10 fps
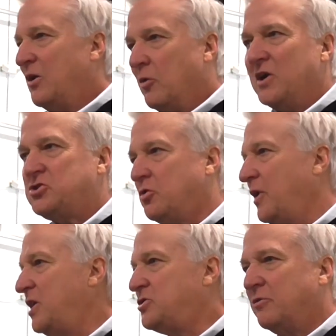
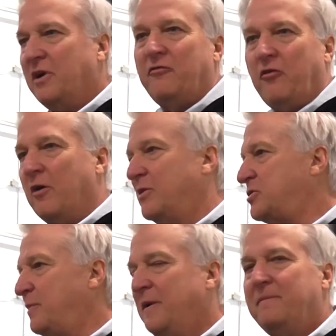restoration,
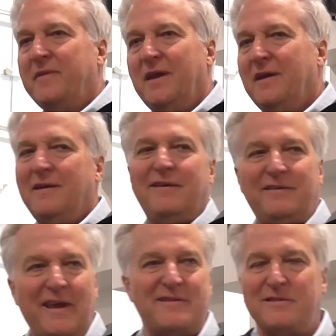refurbishment.
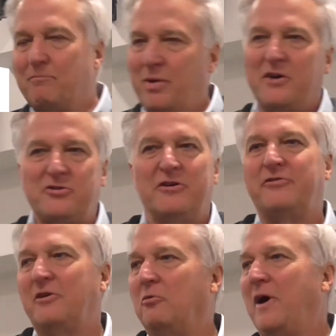Take some
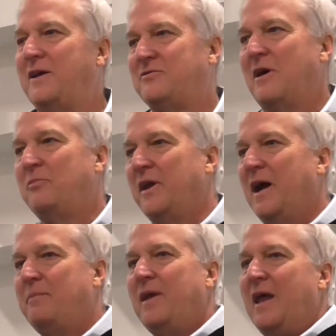pictures and write something
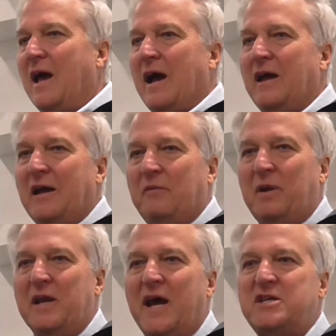up. It'd
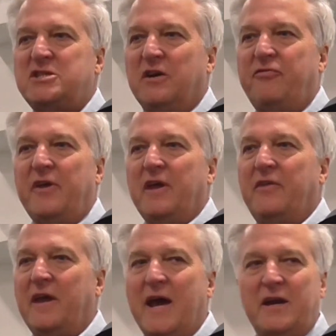be nice if
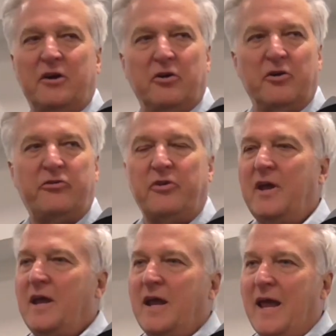the editors
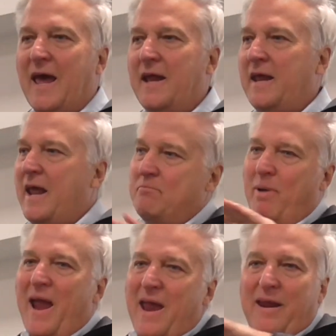had a
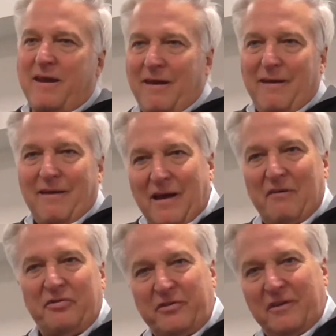bank
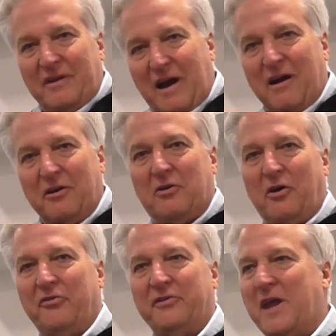of
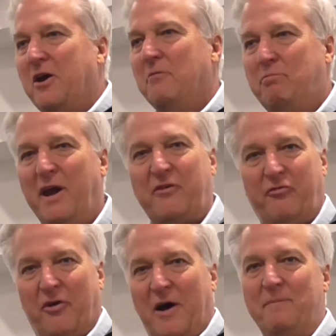articles that they could pick
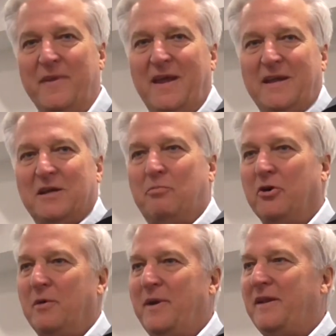from to
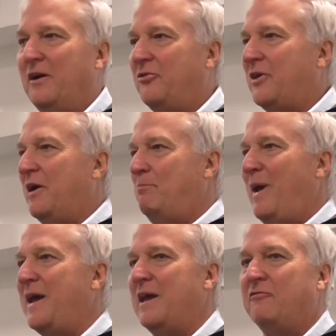put them in there instead of
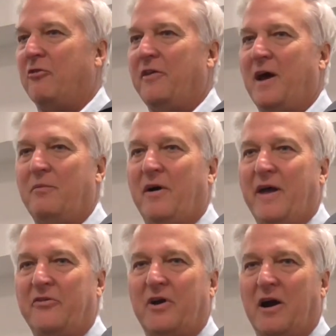begging for them
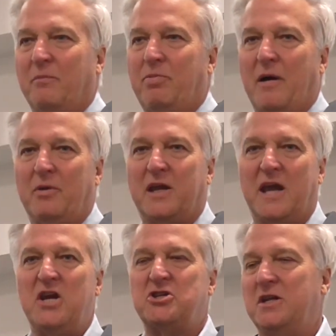as our
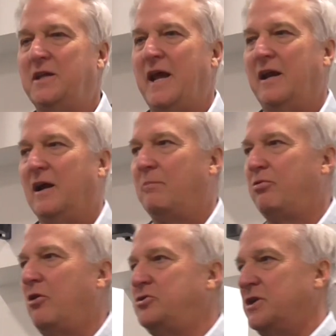publication date
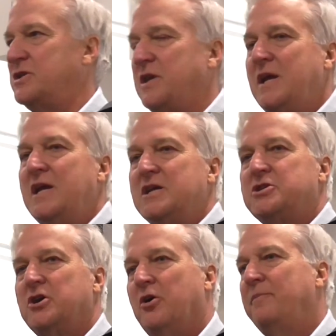approaches.
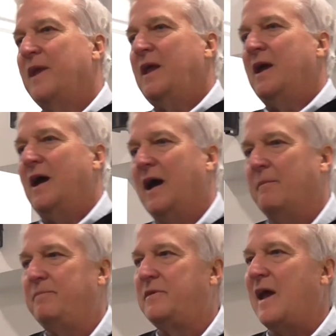So
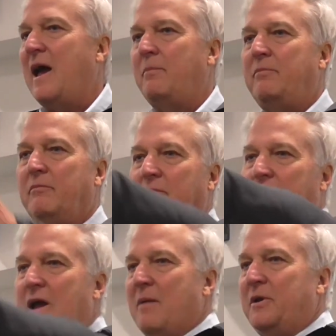Tom
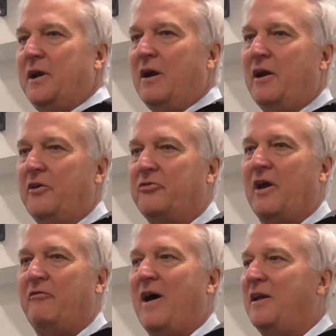Commandera has
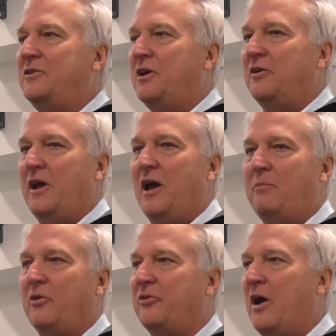volunteered to
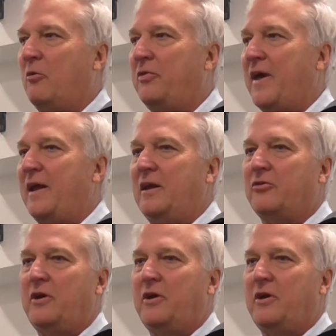help us out with that, and